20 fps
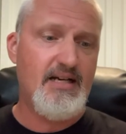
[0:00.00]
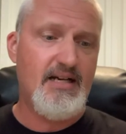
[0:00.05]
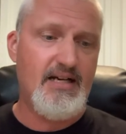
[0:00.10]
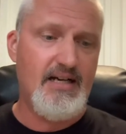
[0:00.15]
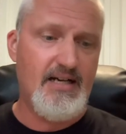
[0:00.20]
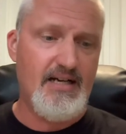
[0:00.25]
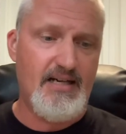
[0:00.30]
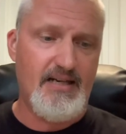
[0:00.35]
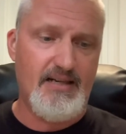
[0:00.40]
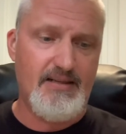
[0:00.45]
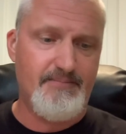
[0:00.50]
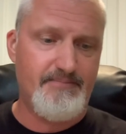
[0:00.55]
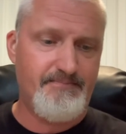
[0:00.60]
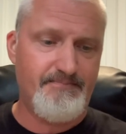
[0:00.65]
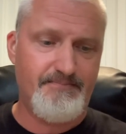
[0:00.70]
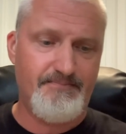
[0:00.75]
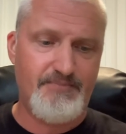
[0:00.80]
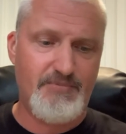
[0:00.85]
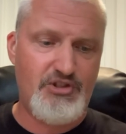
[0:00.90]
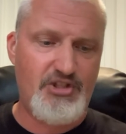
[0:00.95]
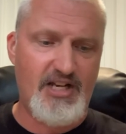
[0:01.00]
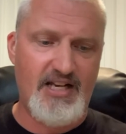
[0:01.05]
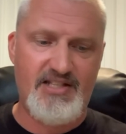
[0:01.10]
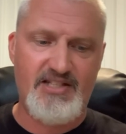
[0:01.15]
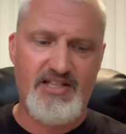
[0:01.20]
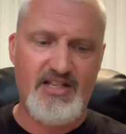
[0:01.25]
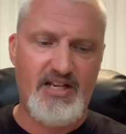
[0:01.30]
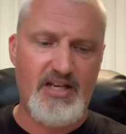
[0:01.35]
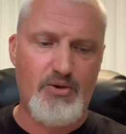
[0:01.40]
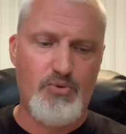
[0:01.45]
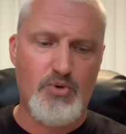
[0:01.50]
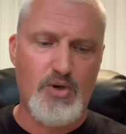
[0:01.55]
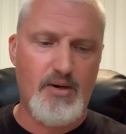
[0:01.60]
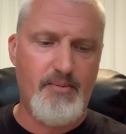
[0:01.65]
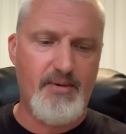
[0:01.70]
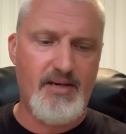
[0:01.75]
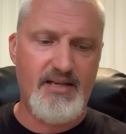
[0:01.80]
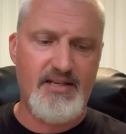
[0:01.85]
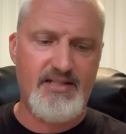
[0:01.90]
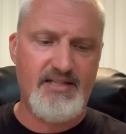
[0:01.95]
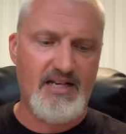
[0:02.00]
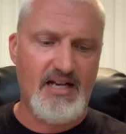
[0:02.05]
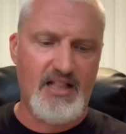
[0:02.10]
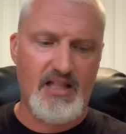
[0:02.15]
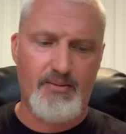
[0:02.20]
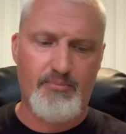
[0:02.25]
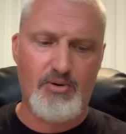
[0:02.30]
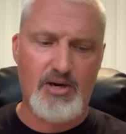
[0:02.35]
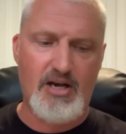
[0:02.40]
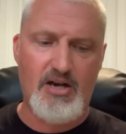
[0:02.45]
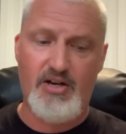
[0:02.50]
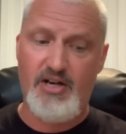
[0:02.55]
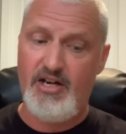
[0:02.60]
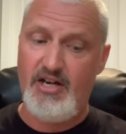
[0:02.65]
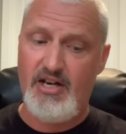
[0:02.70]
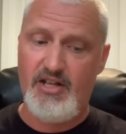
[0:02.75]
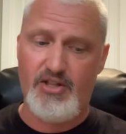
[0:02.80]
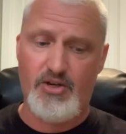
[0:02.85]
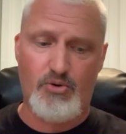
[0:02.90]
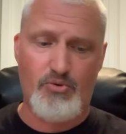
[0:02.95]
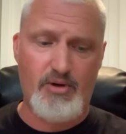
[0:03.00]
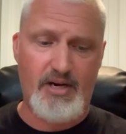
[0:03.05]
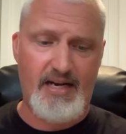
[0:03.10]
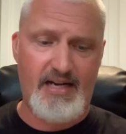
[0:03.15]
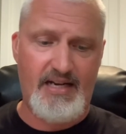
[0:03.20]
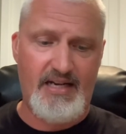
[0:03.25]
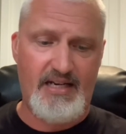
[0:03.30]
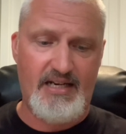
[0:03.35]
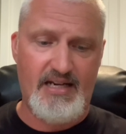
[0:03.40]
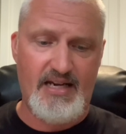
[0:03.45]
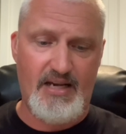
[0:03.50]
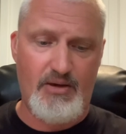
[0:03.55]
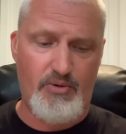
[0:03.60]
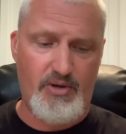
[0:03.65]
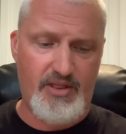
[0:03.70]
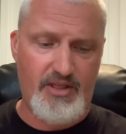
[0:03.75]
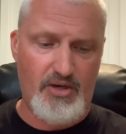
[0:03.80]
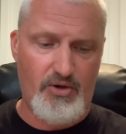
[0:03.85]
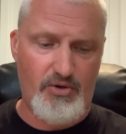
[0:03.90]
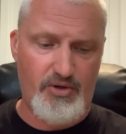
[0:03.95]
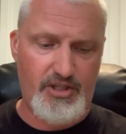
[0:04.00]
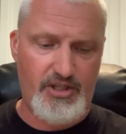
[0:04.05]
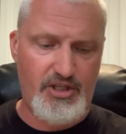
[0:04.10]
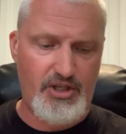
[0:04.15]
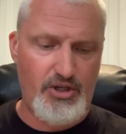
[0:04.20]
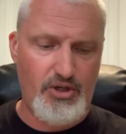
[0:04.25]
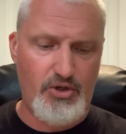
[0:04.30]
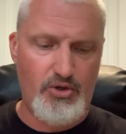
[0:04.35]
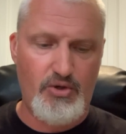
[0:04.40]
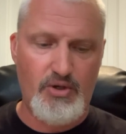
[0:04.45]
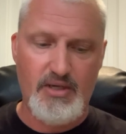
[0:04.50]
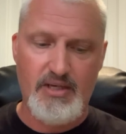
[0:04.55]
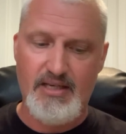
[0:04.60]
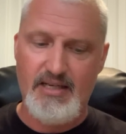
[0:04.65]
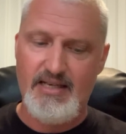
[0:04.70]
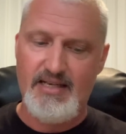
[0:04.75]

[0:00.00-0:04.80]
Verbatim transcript: Um, Jet City Woman, Della Brown, Another Rainy Night Without You,